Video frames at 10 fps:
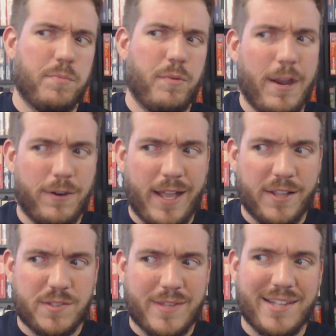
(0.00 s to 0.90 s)
of
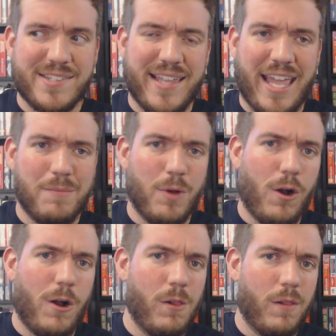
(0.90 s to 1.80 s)
Splatterhouse that's a game
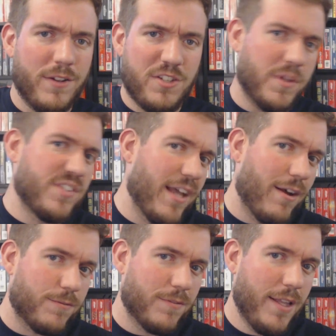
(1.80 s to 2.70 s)
all unto
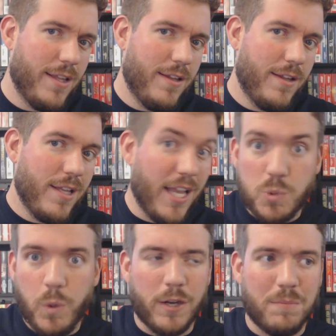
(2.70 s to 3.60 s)
itself.
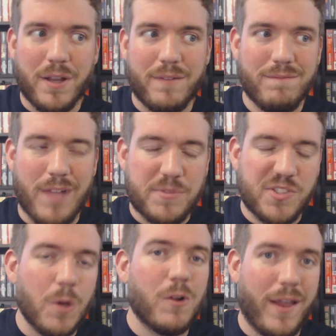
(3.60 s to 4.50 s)
It's weird, but I'm
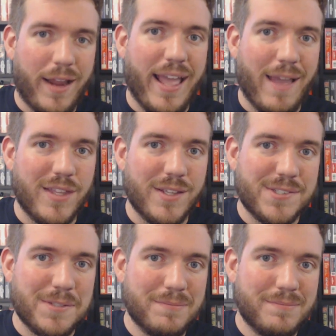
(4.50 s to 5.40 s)
so glad I had
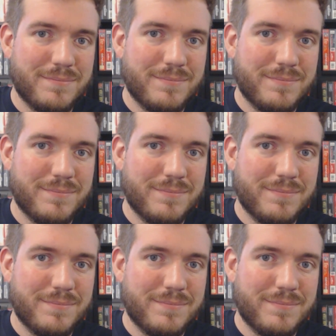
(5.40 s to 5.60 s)
this.